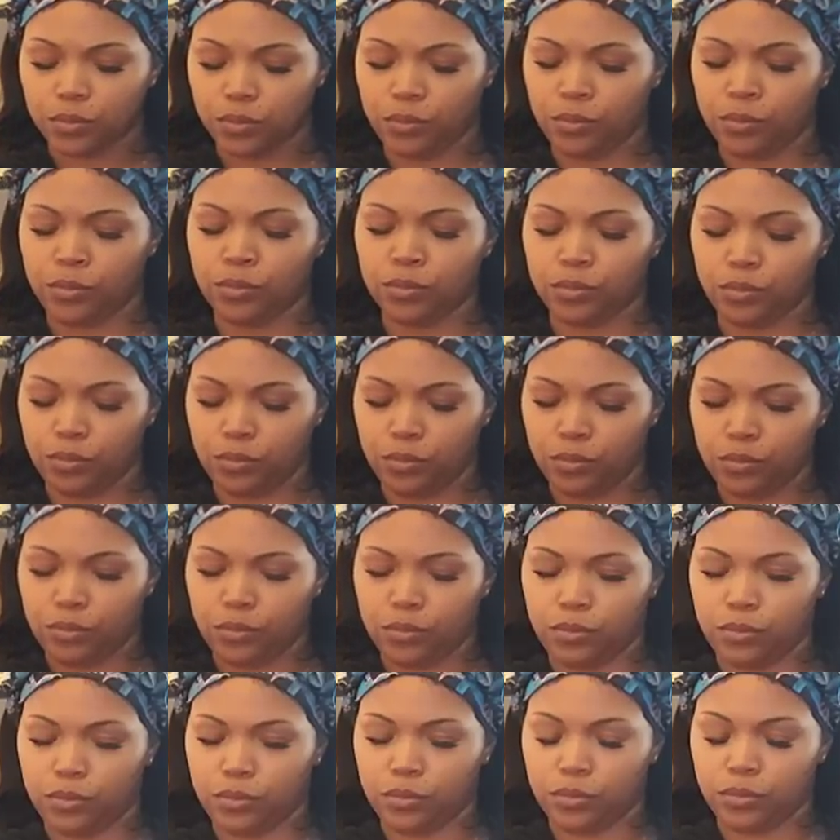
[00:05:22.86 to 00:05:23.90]
Mm
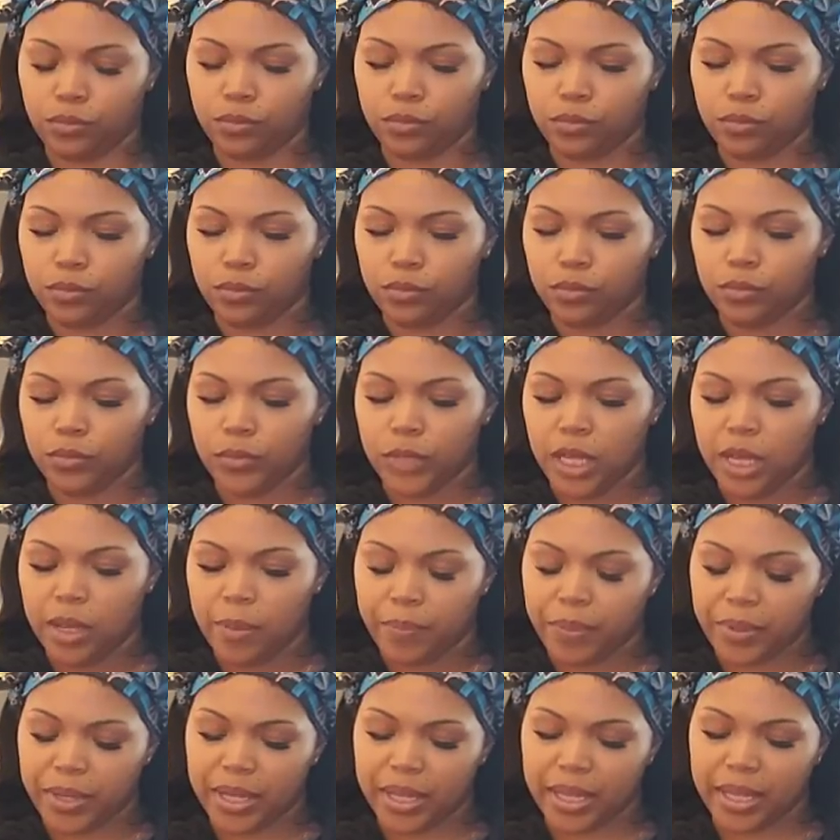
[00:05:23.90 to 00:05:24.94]
-hmm.
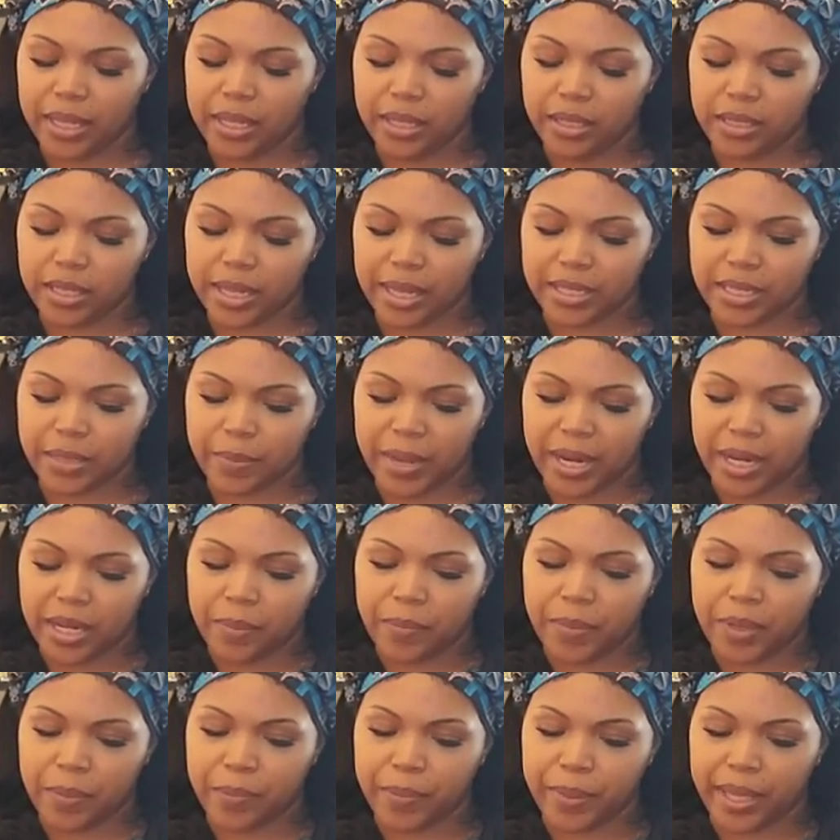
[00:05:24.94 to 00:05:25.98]
But it looks like somebody
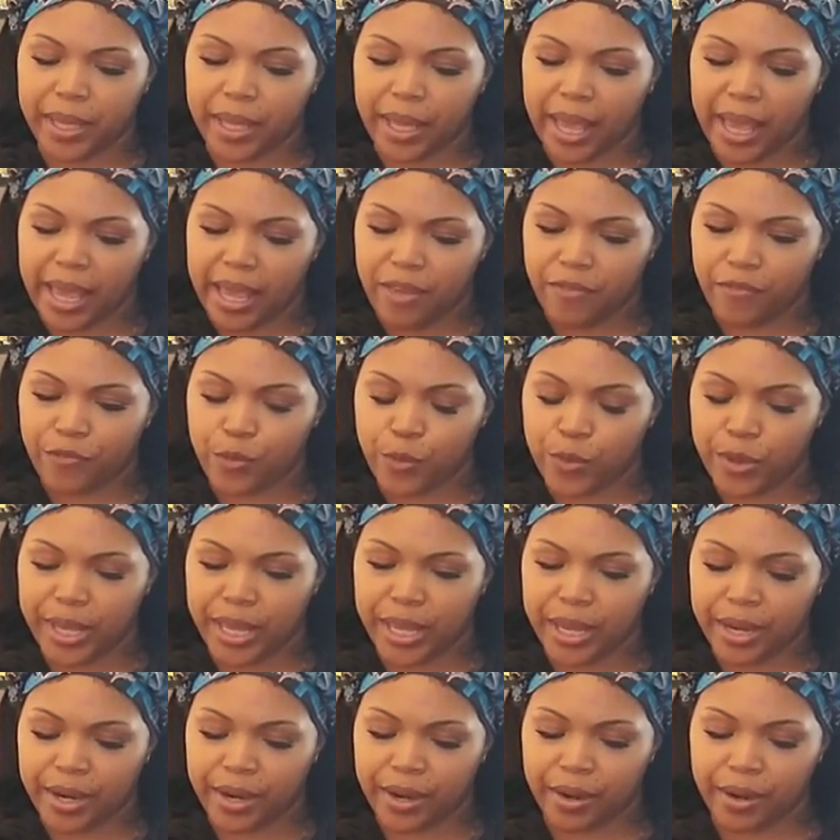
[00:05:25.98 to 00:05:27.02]
could be a bit hateful
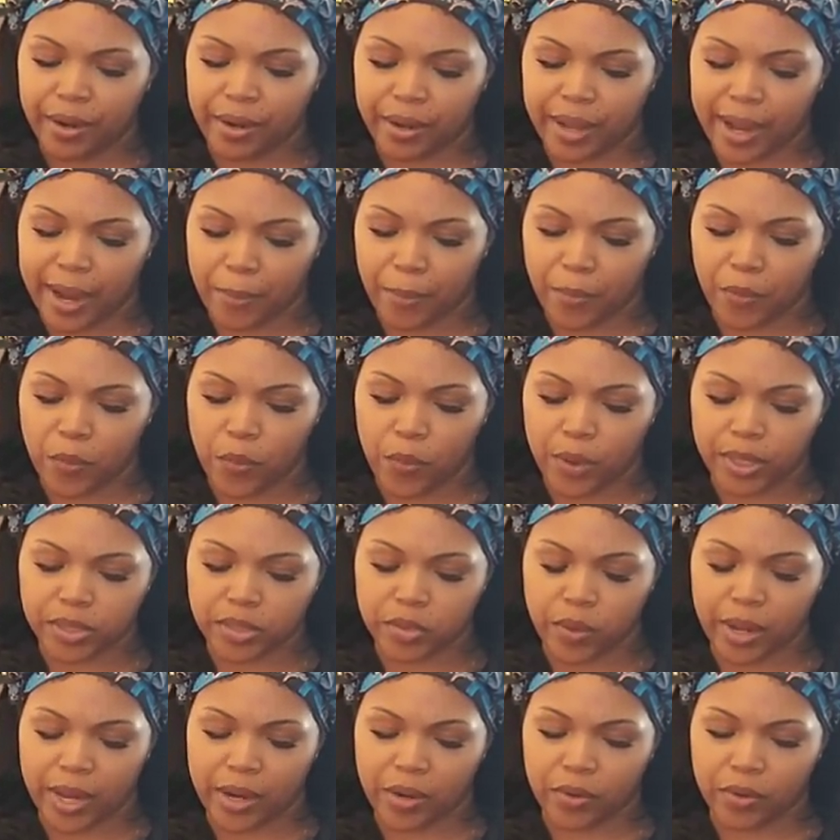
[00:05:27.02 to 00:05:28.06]
here, Capricorn.
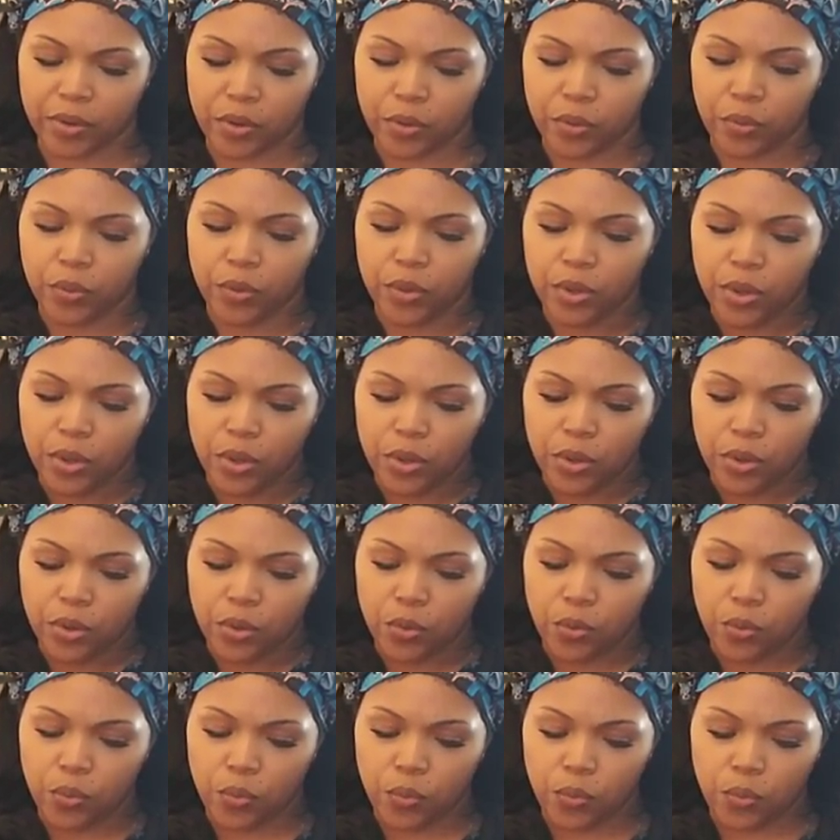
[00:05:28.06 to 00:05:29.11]
So I don't know
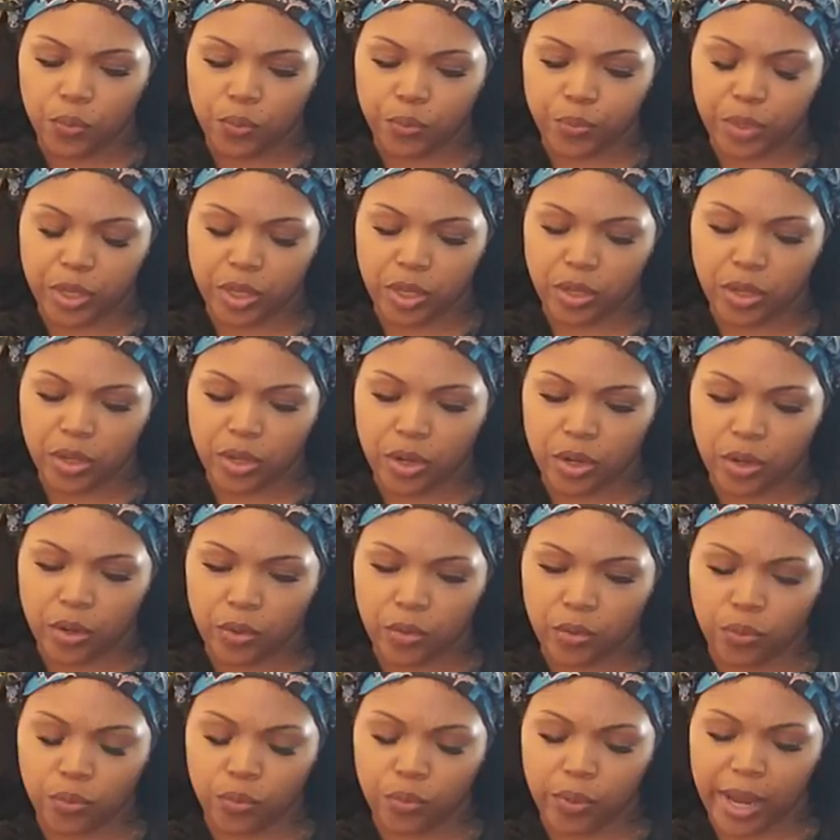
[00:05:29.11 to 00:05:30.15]
you
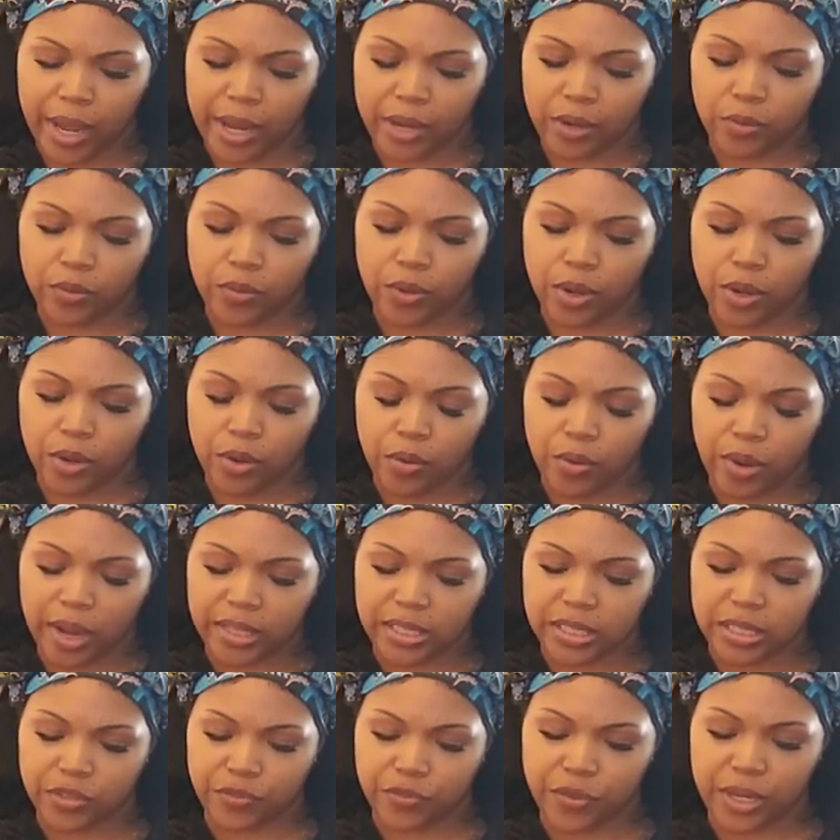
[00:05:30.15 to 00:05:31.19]
know, I don't know. I
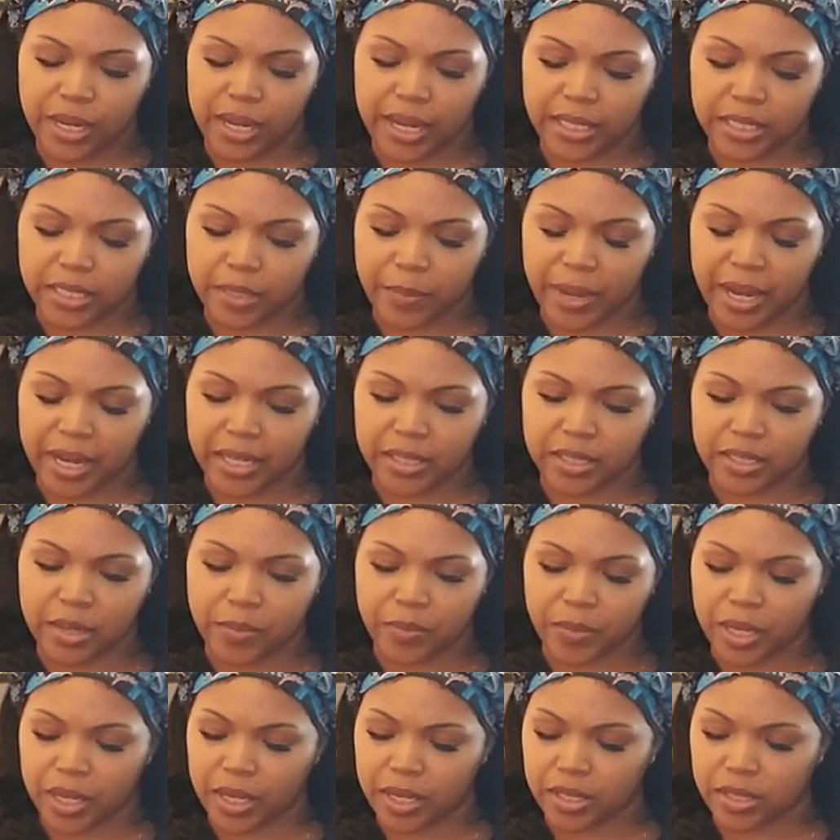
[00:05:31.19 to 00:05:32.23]
just feel like somebody
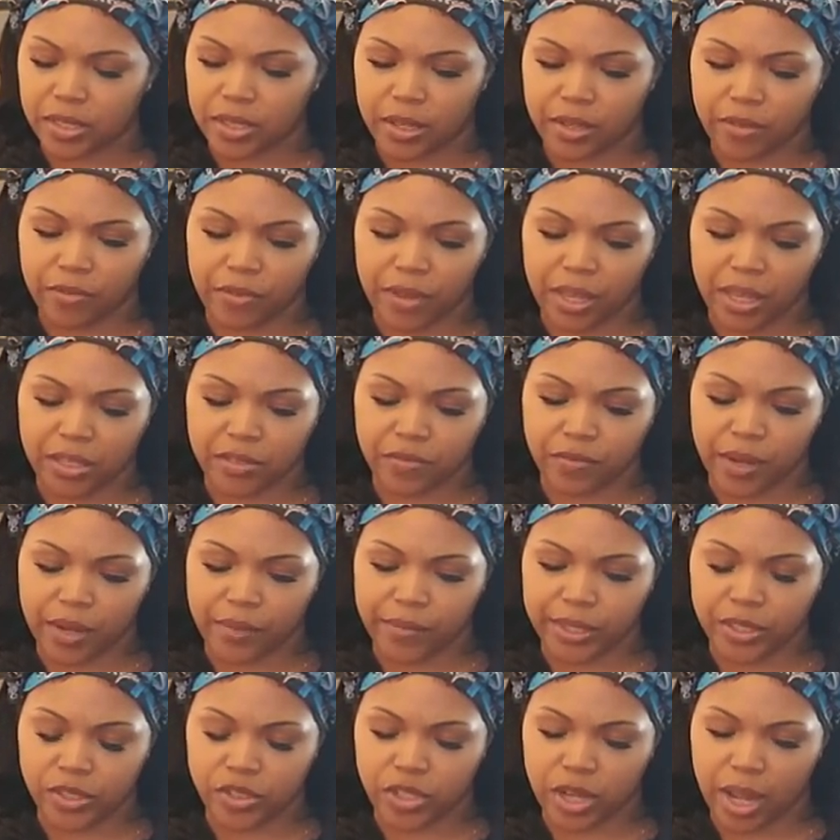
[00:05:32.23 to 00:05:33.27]
something is is
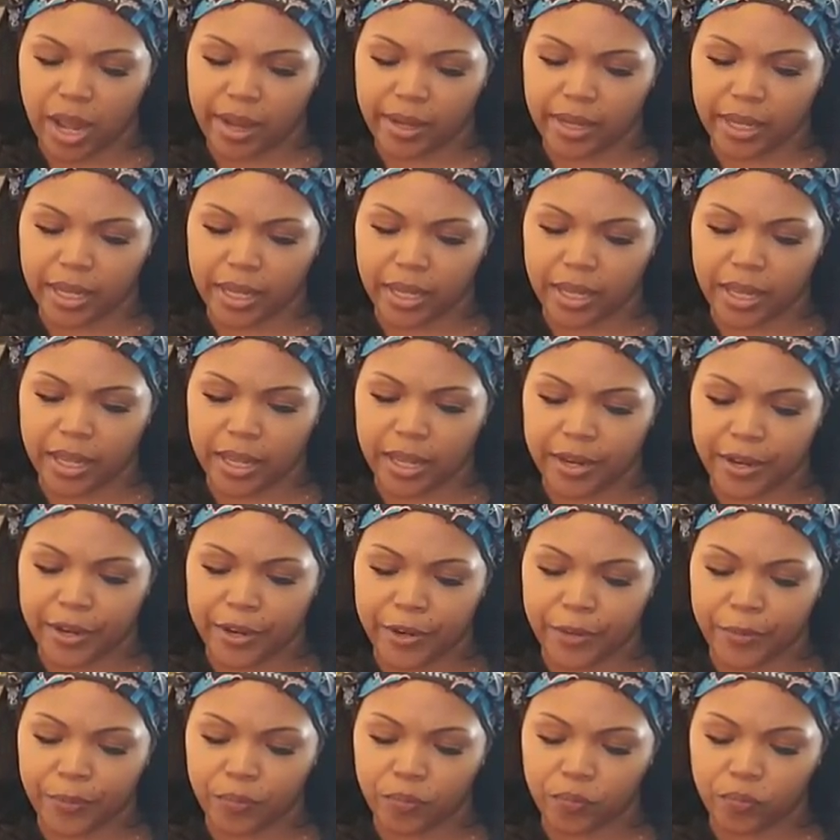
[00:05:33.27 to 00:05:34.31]
very shocking
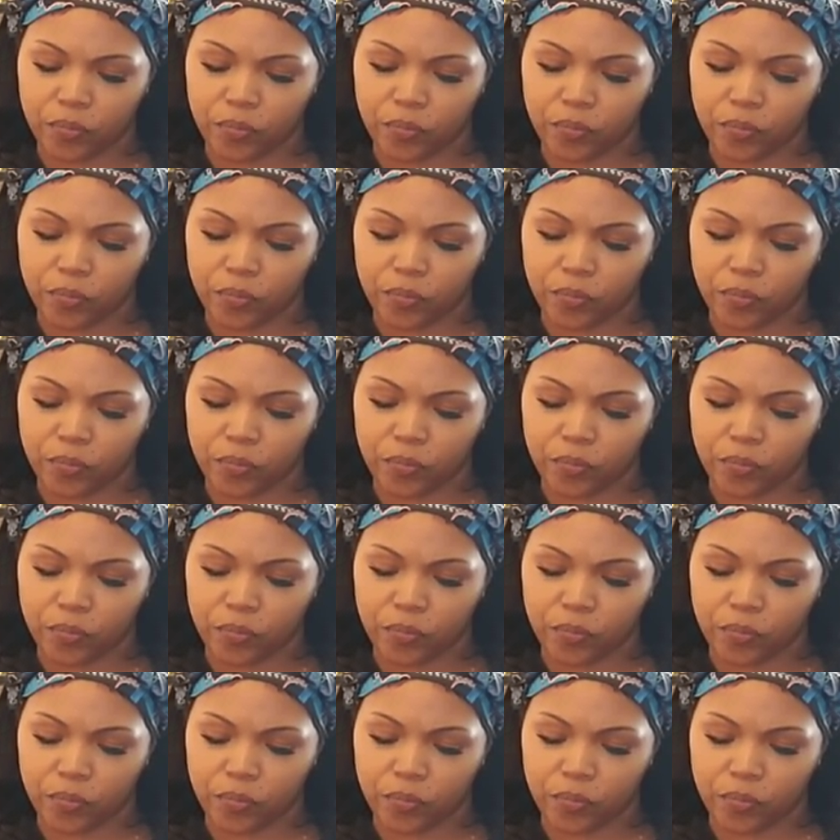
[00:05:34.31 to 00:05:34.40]
here.